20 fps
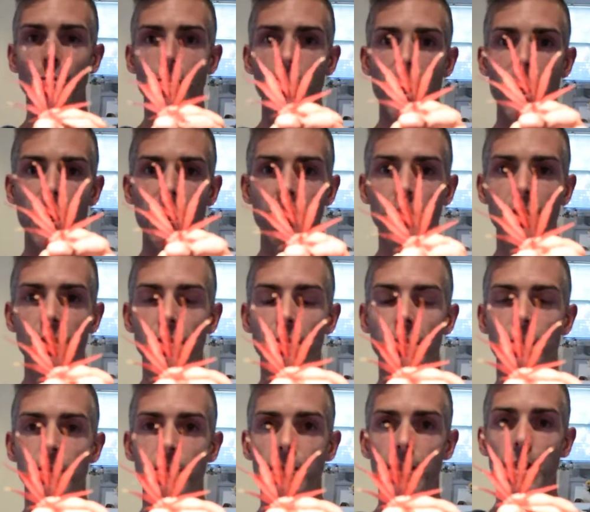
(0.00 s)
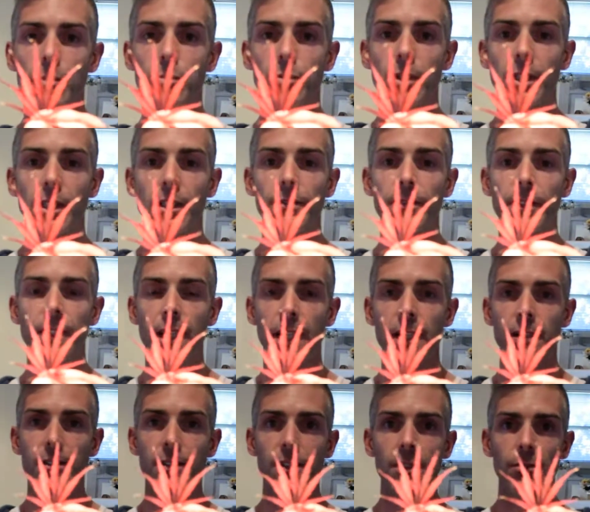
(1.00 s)
red maple leaf,
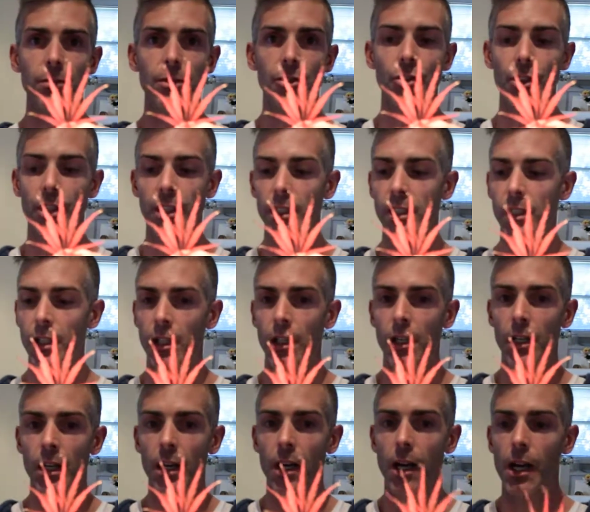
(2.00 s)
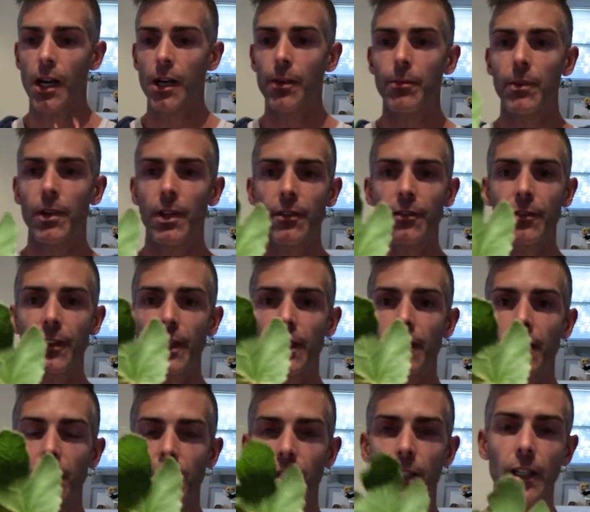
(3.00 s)
again symmetry.
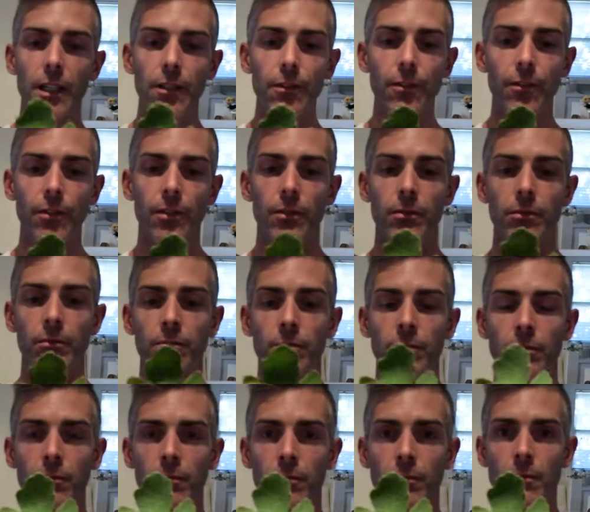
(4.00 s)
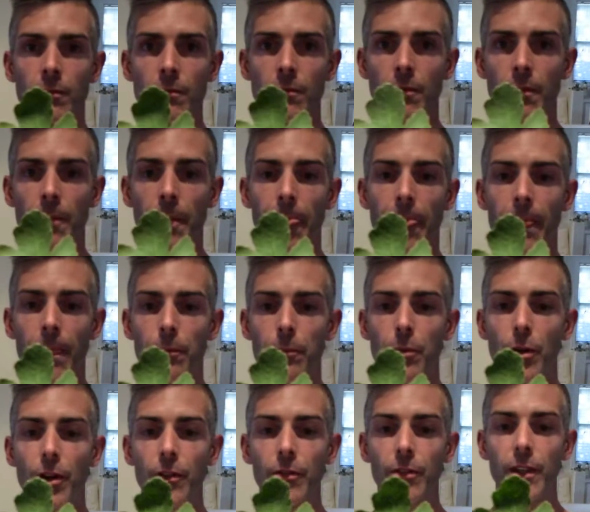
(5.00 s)
Fig leaf,
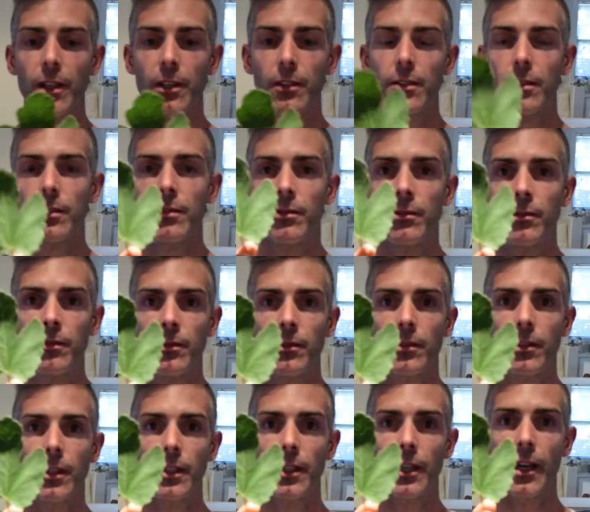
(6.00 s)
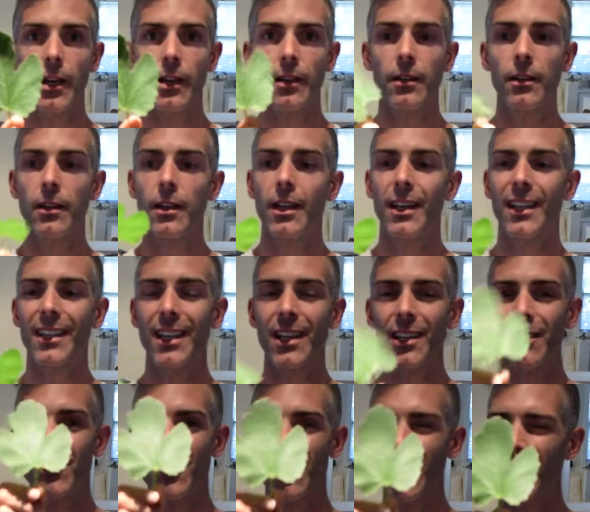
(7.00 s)
perfect. Okay,
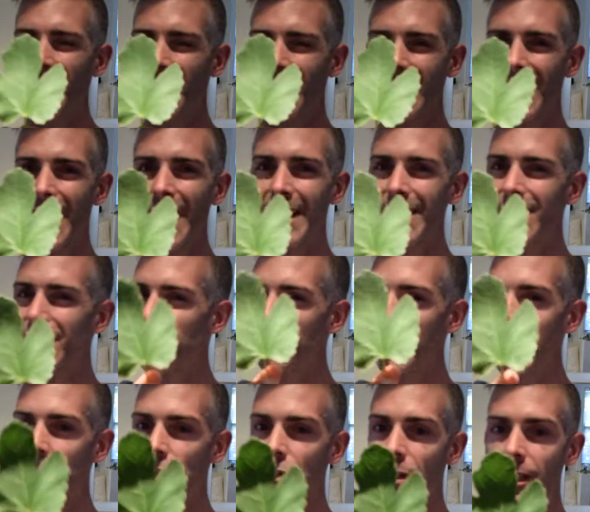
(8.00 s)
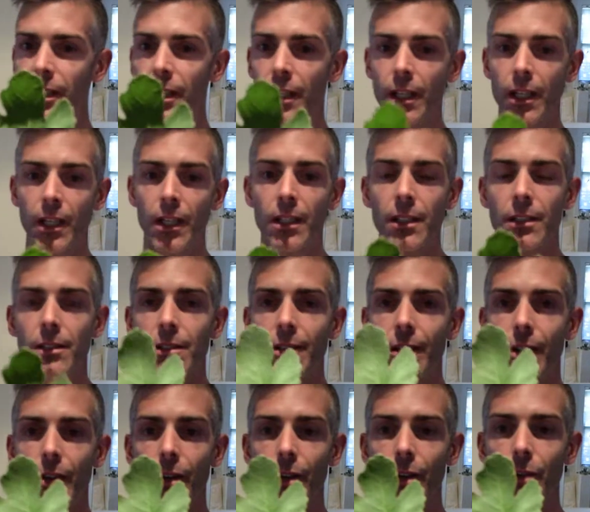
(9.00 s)
again slightly asymmetric,
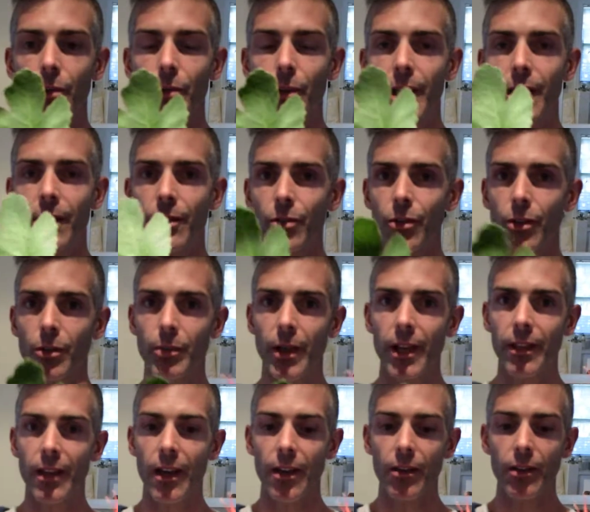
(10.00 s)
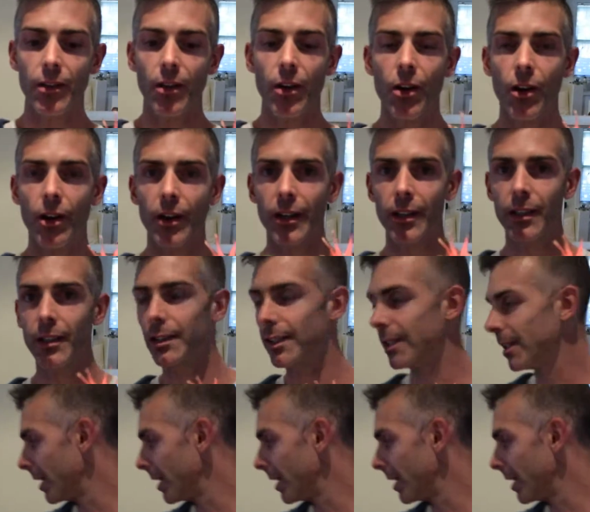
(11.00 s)
so we could talk about that in the higher year